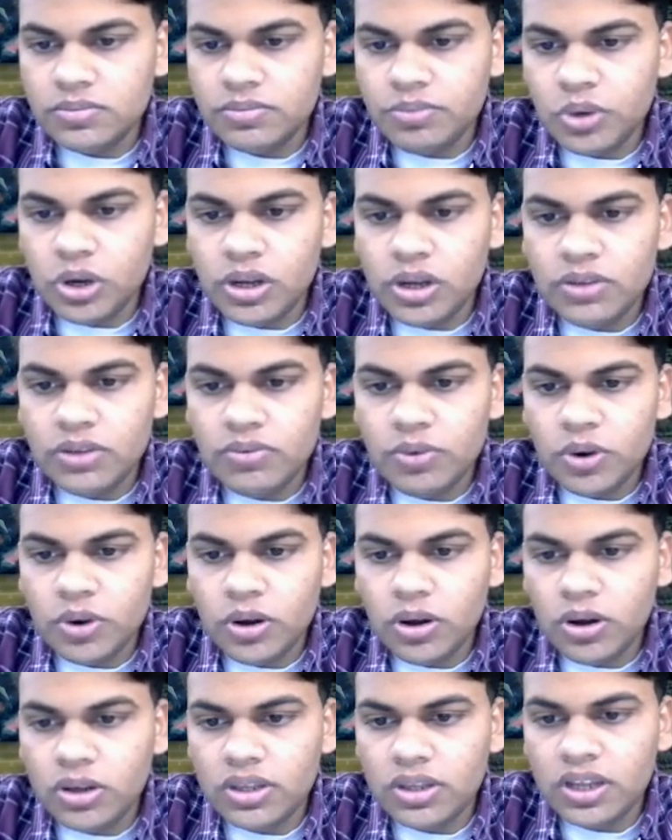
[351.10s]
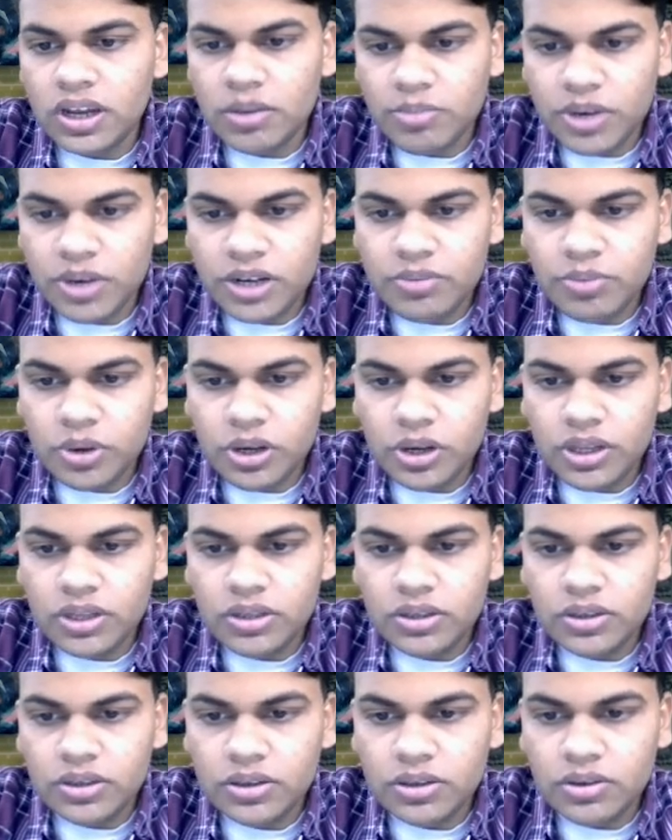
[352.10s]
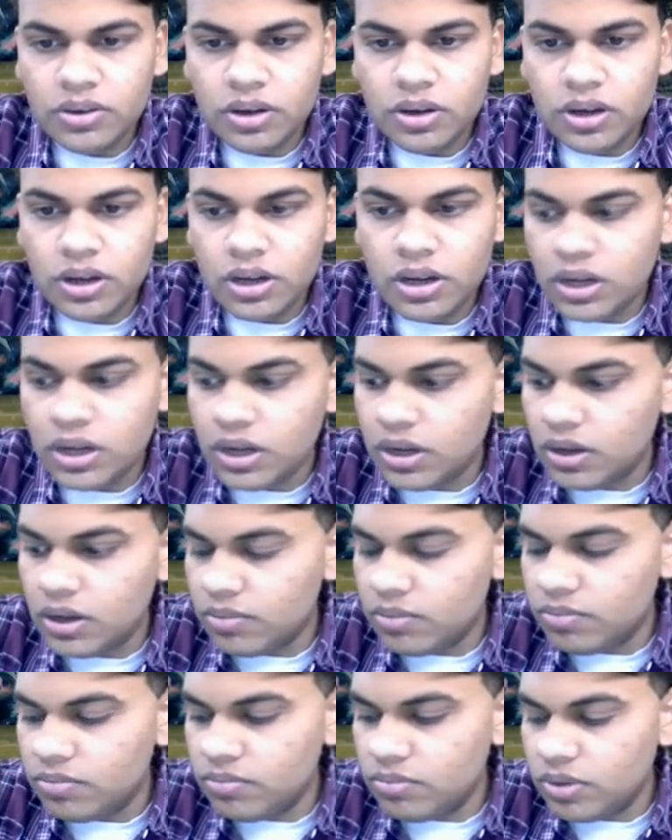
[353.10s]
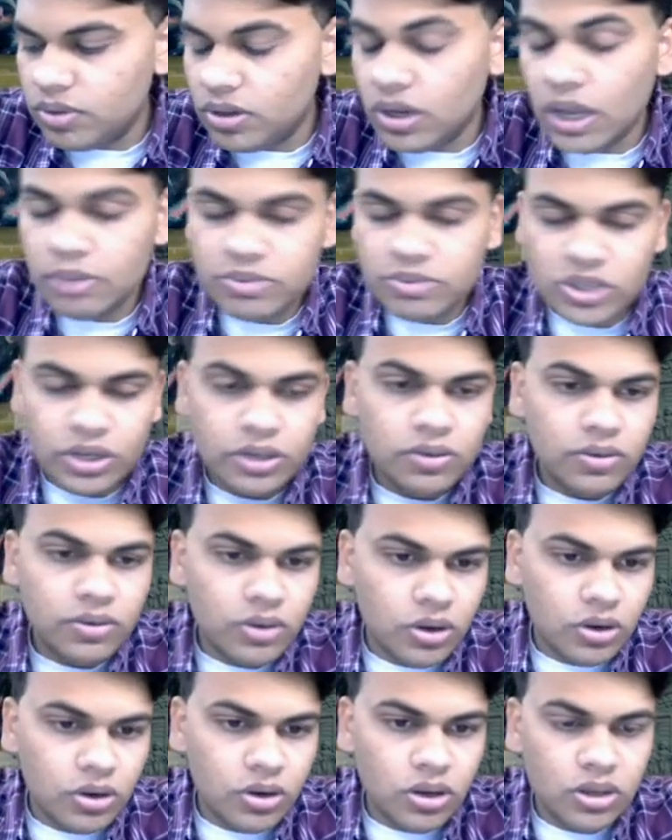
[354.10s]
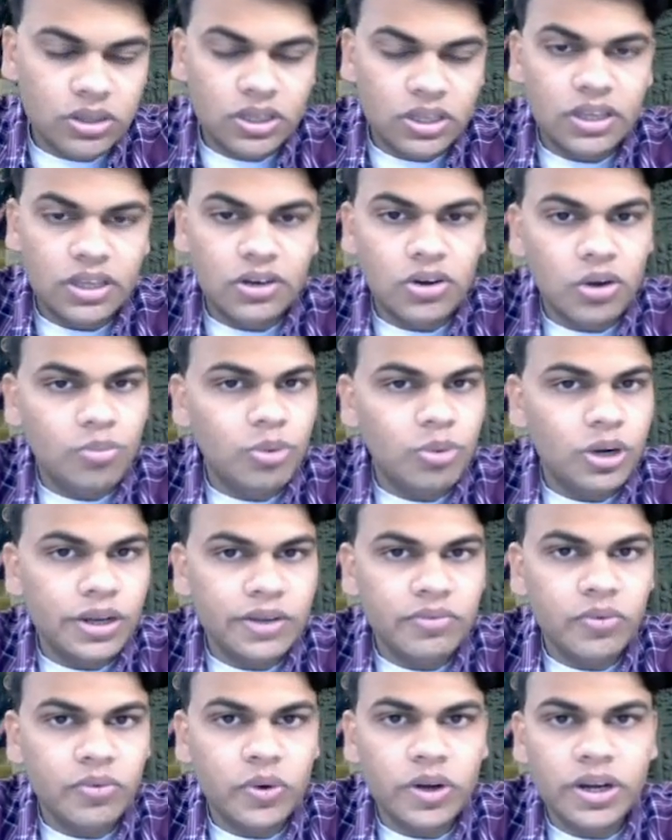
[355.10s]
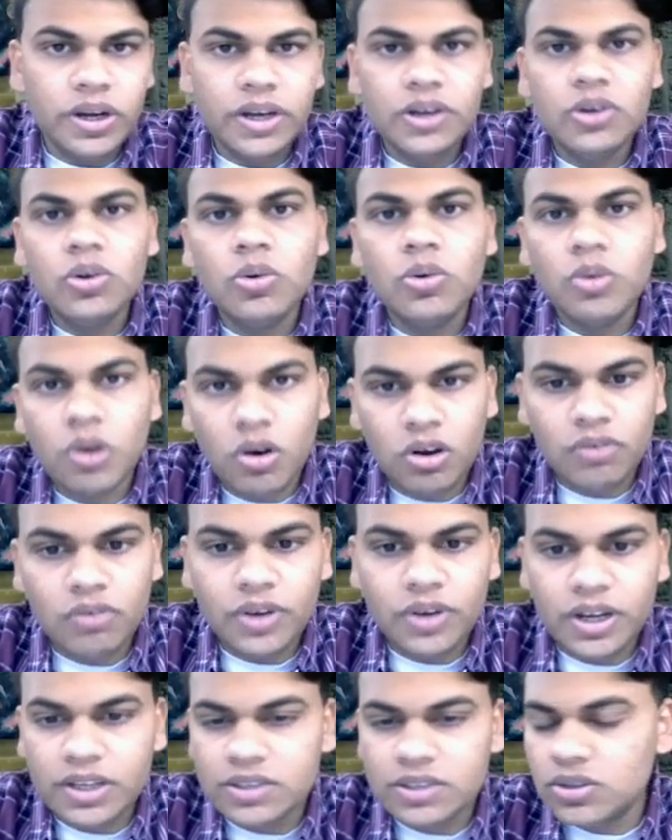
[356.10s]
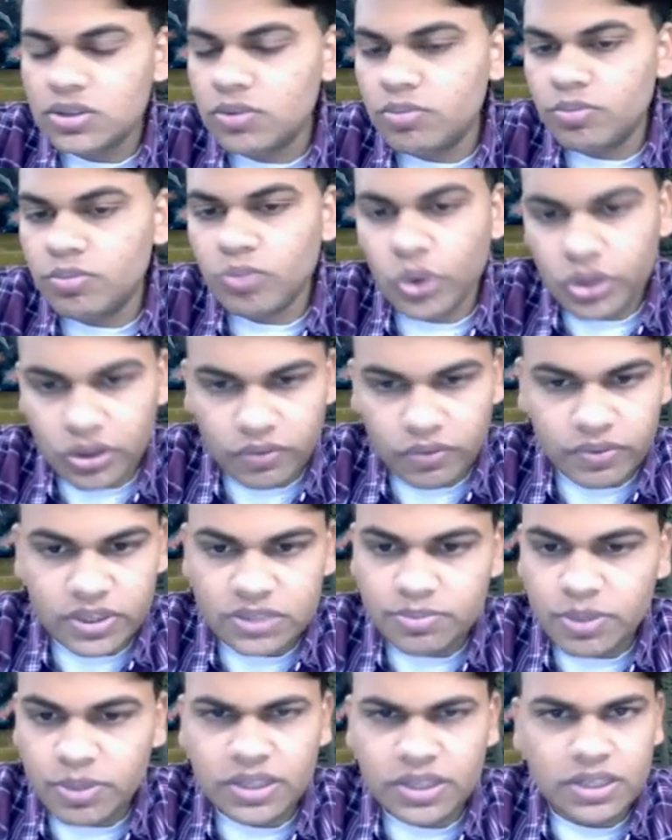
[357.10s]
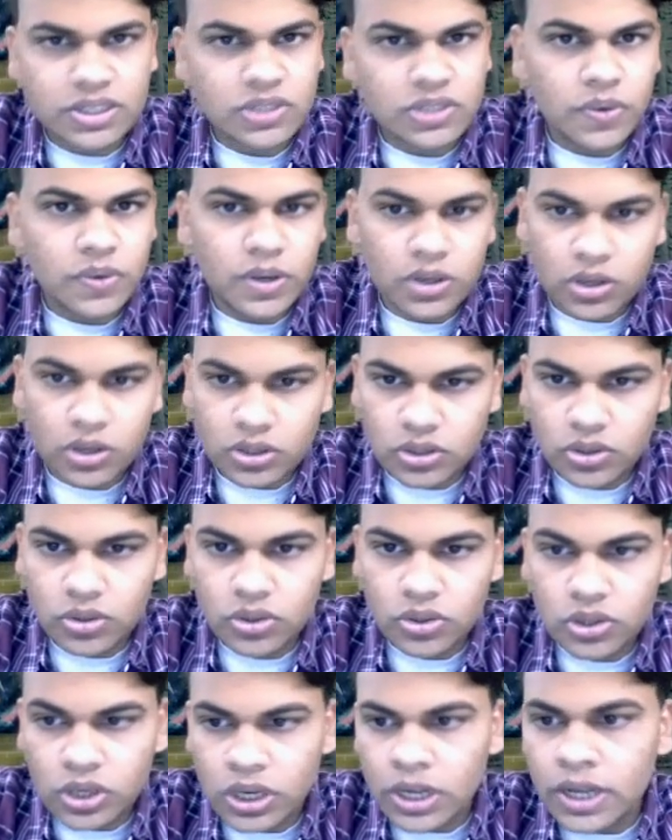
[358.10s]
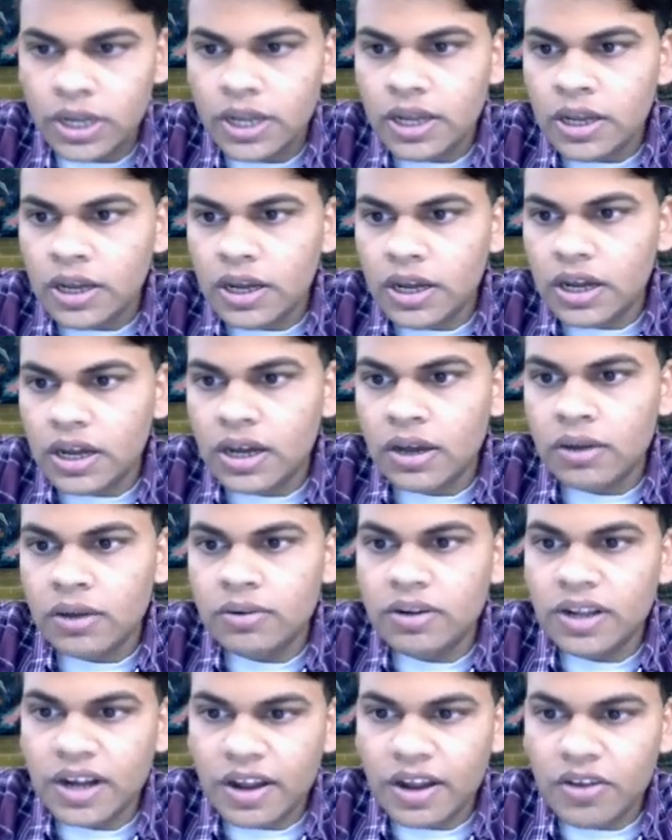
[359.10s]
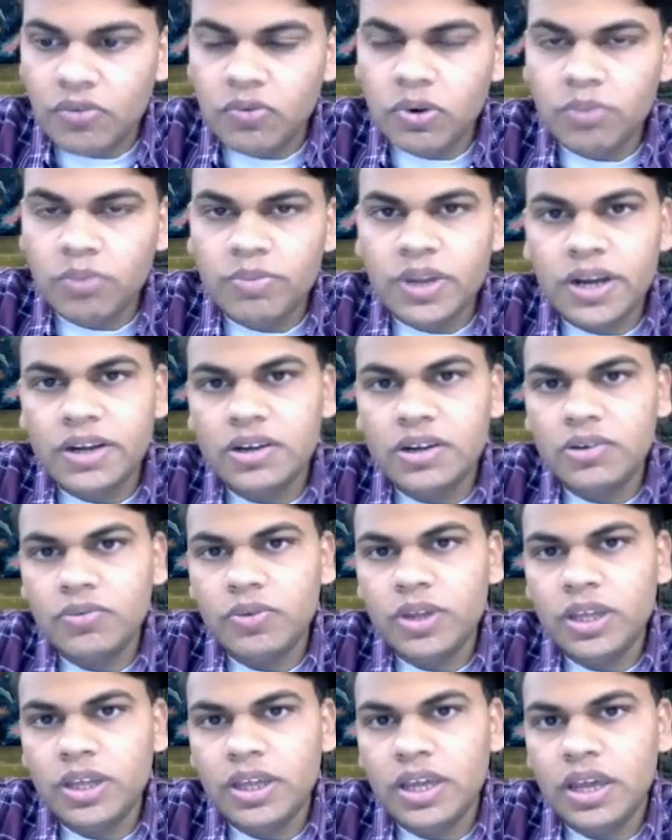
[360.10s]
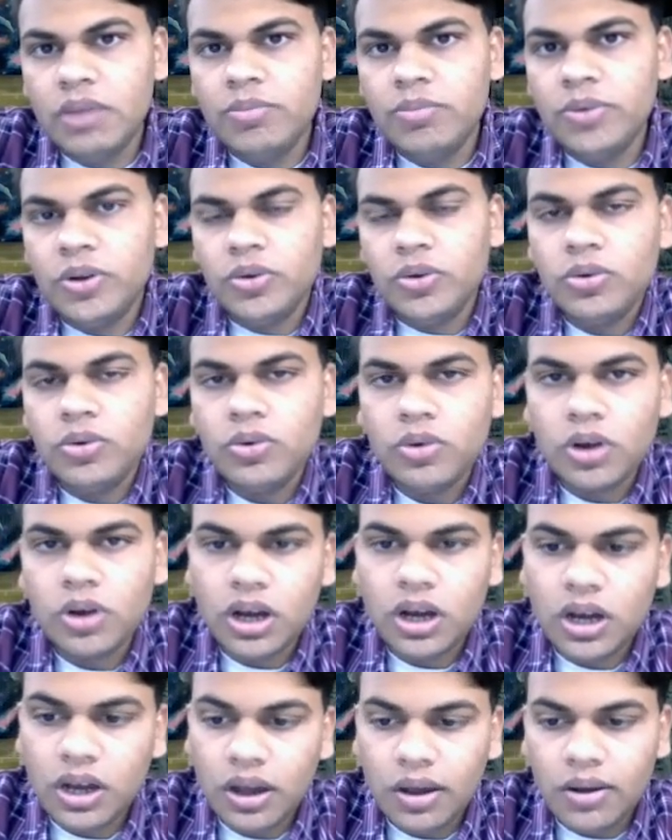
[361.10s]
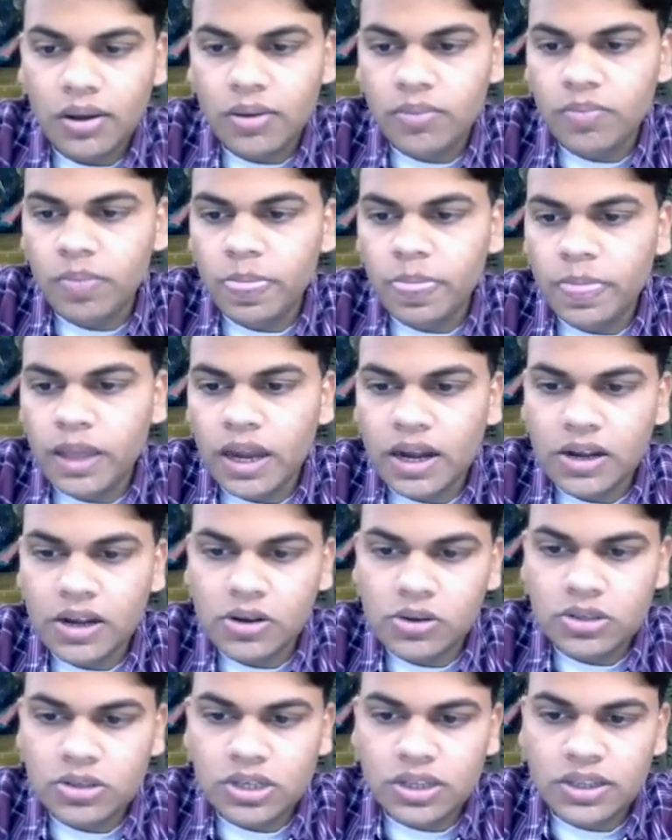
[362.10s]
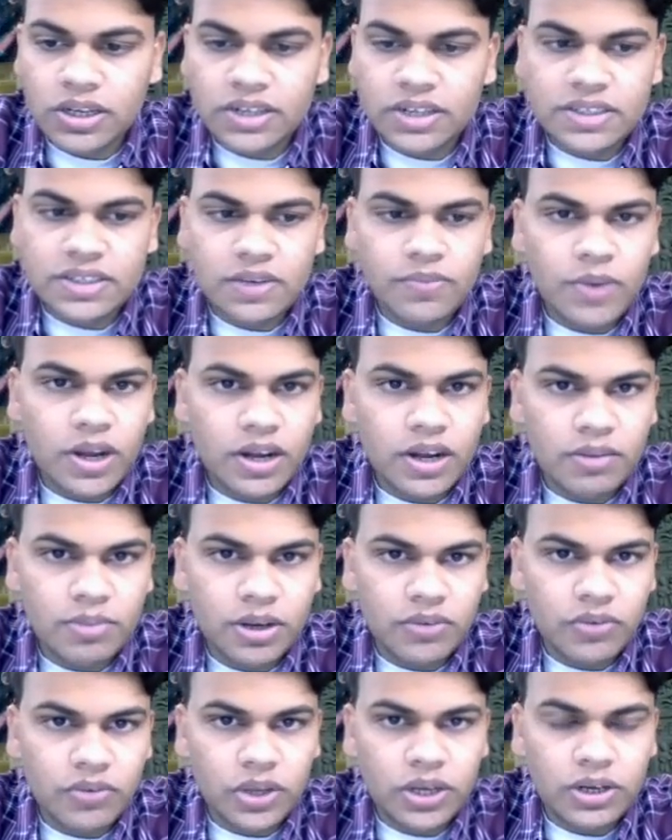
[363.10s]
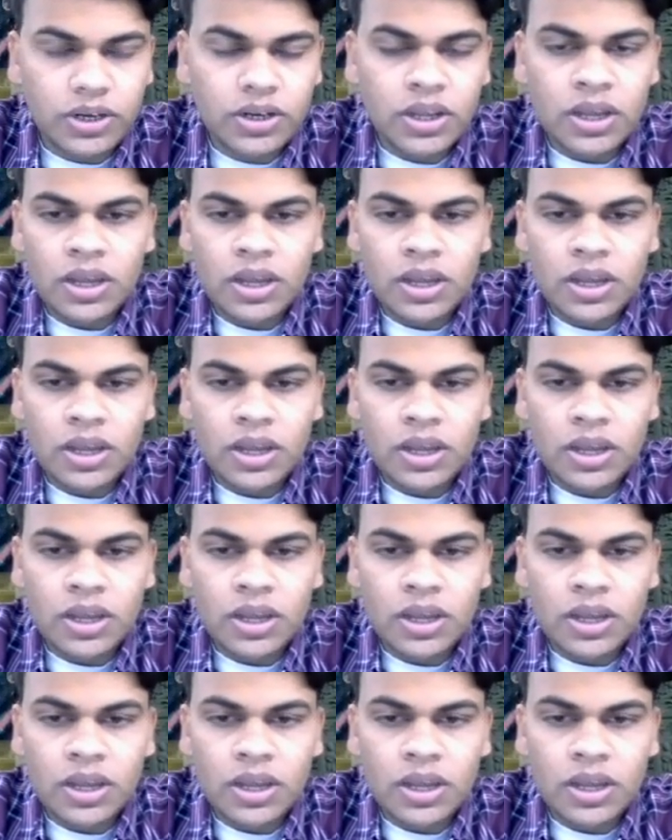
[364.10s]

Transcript: pooling or the complete pooling, uh, I'm sorry, the no pooling would lead to overfitting. So both of these methods were not good. Deriving from that, we came to conclusion that somewhere in between